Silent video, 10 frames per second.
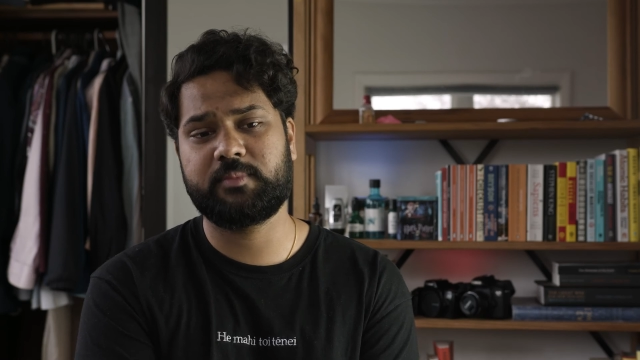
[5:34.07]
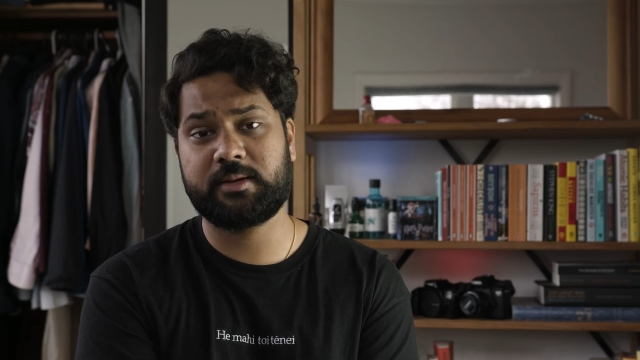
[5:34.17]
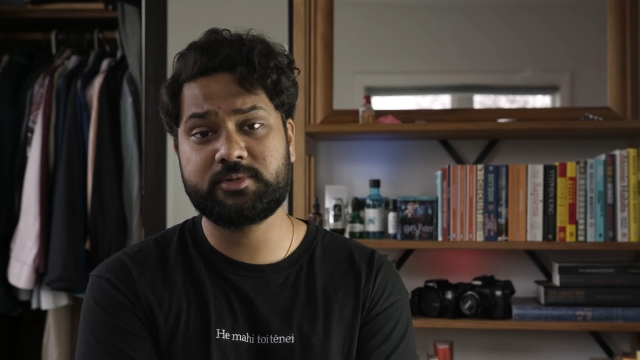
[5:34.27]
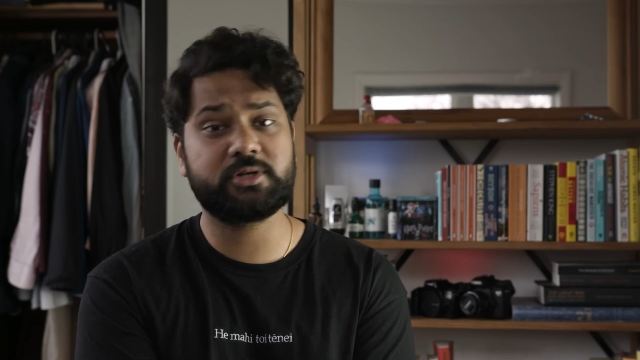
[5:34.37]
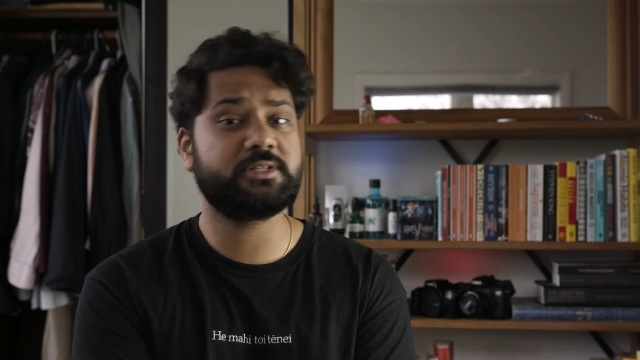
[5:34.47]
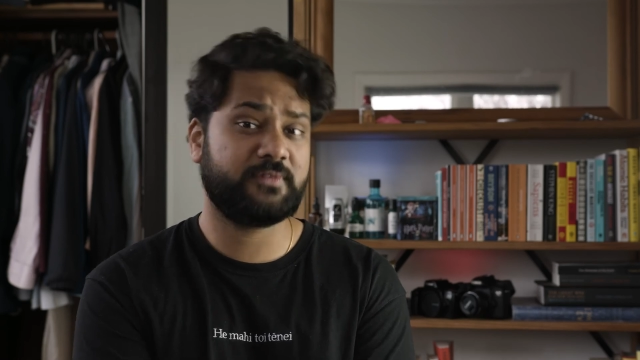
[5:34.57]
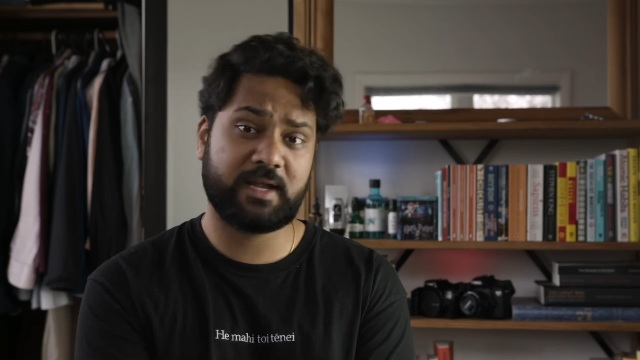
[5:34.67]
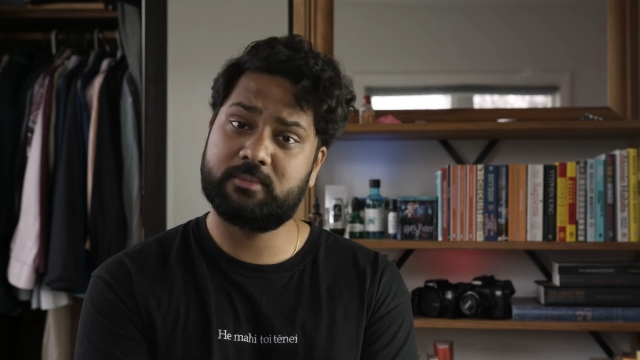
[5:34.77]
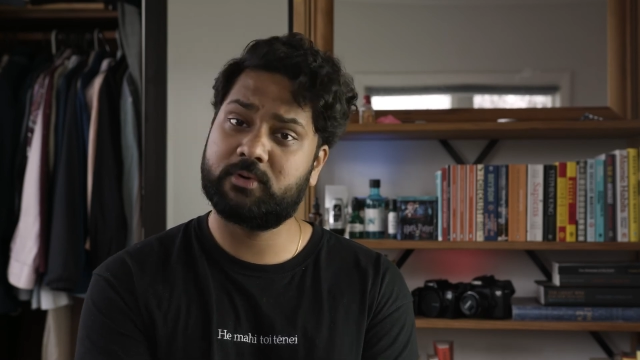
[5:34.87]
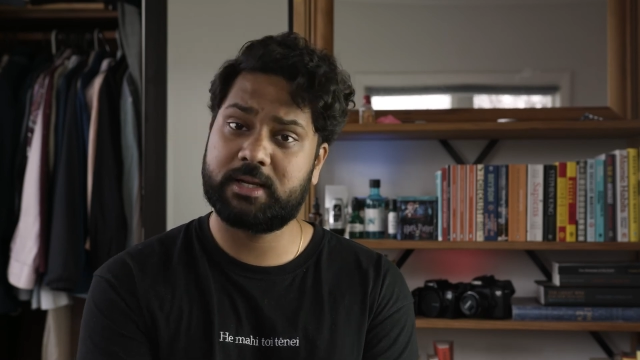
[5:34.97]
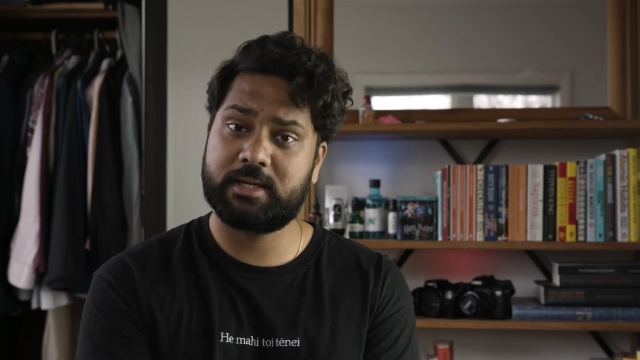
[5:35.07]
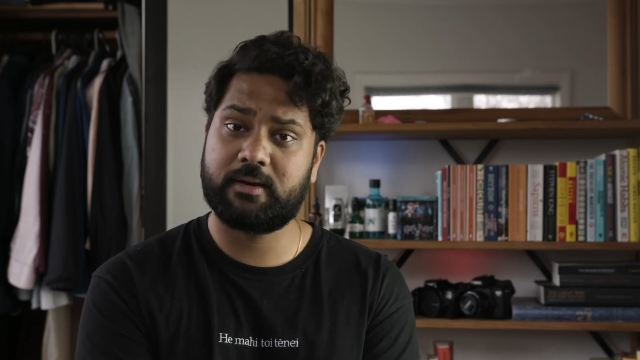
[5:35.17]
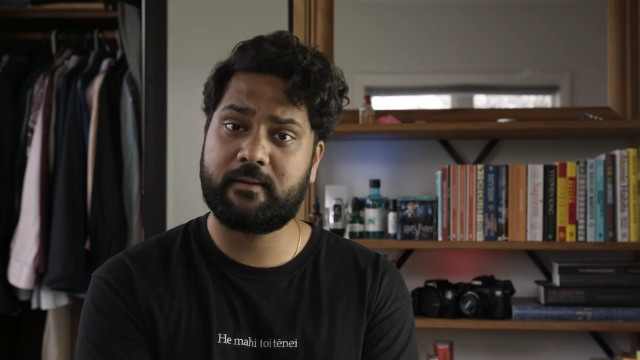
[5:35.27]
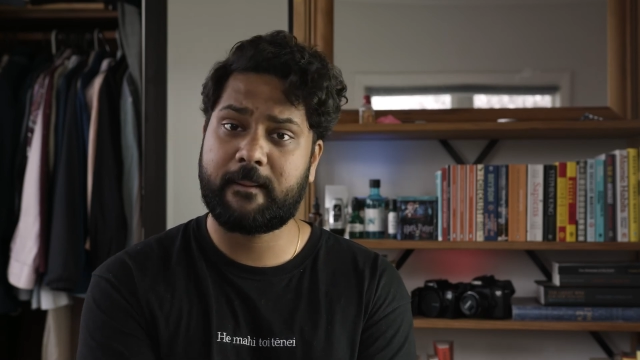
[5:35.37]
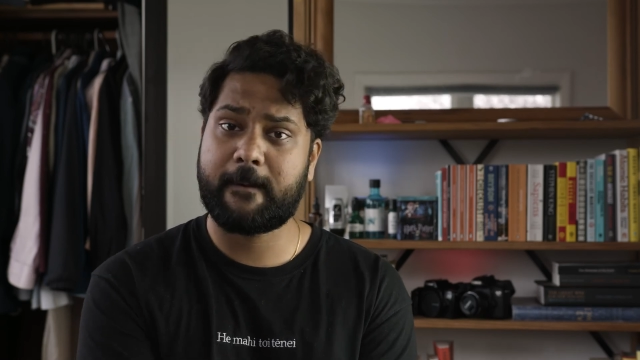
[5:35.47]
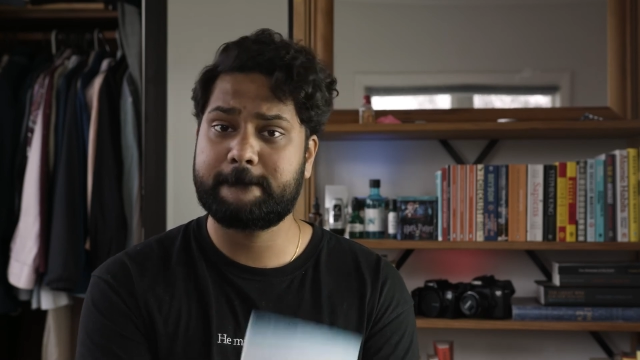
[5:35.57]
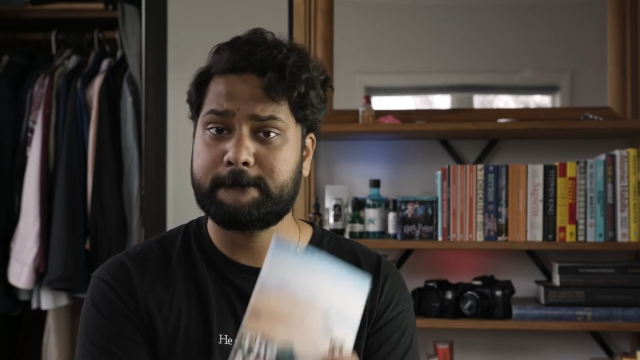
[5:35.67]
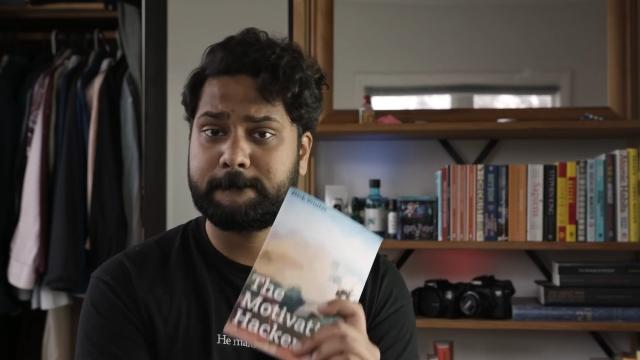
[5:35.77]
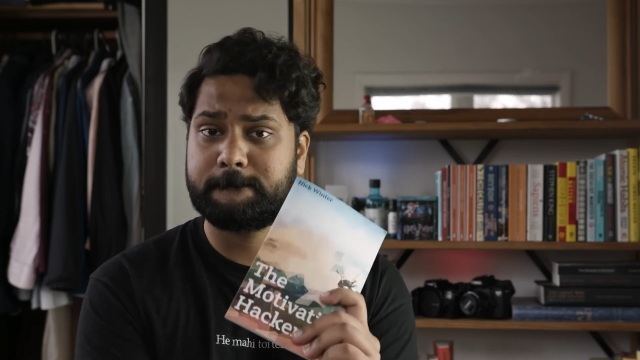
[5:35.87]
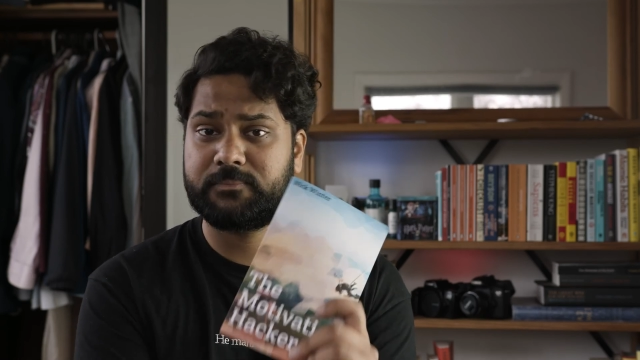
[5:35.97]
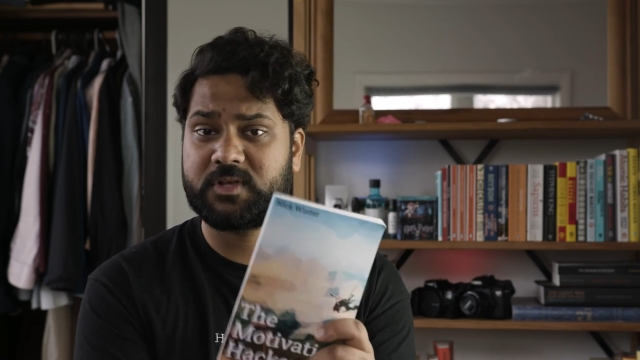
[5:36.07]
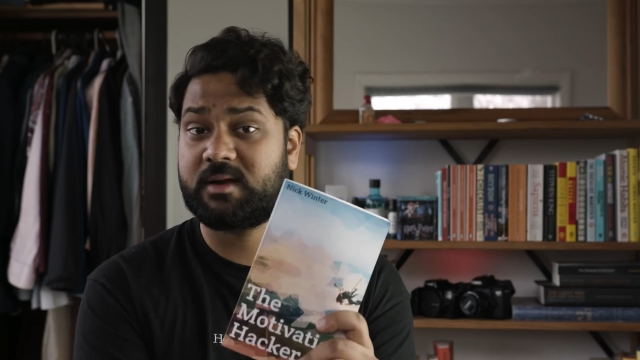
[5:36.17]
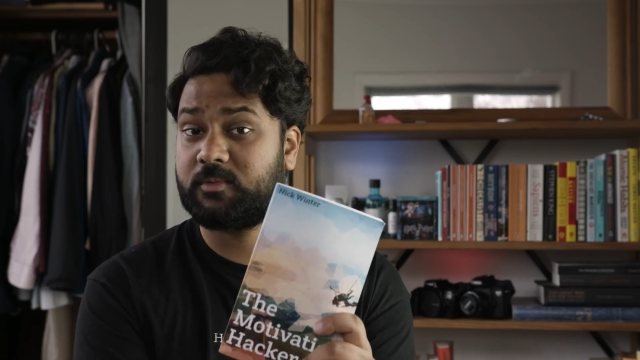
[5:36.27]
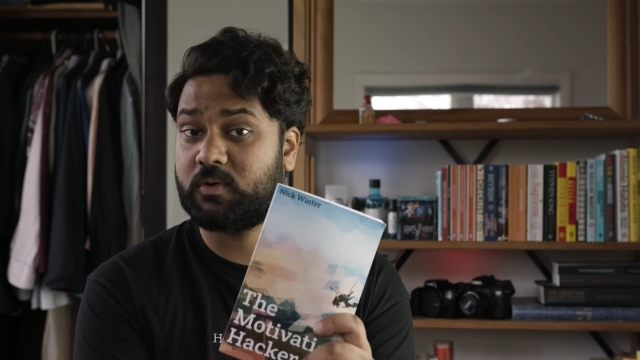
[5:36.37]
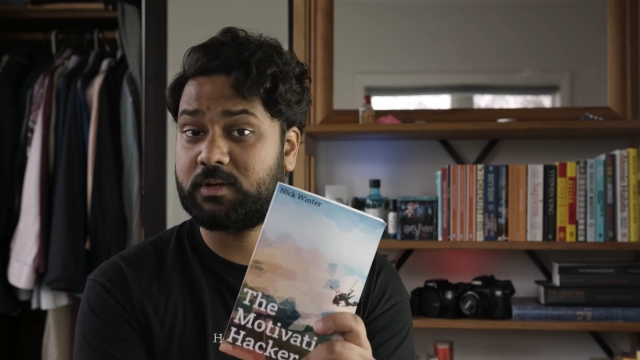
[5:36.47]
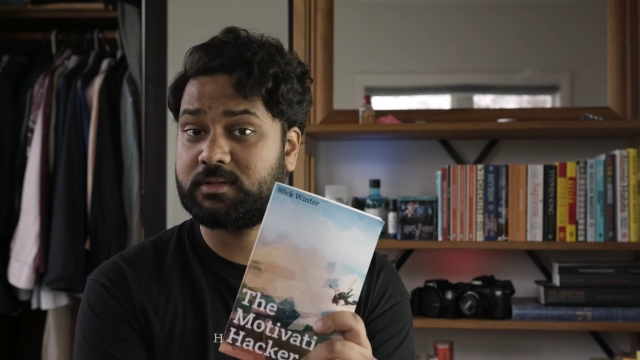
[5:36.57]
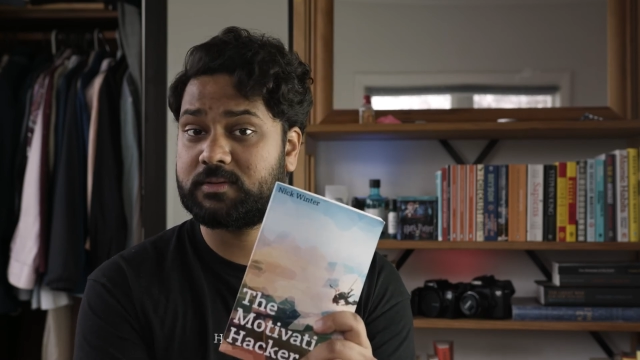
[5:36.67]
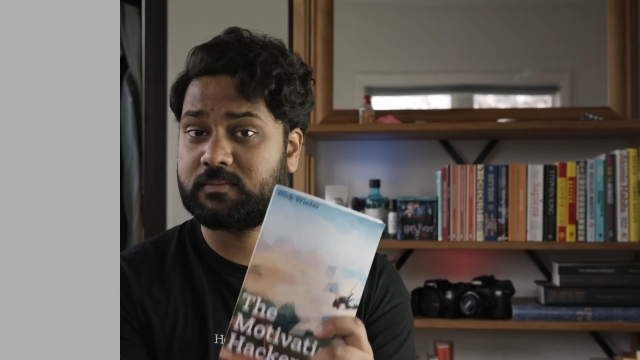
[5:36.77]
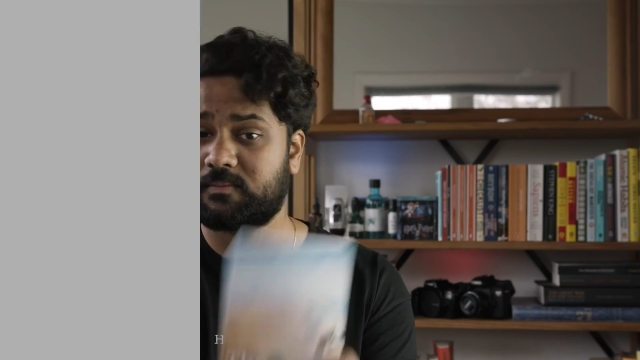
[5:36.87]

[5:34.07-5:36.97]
but I'm sure it's a valuable idea. Time coins.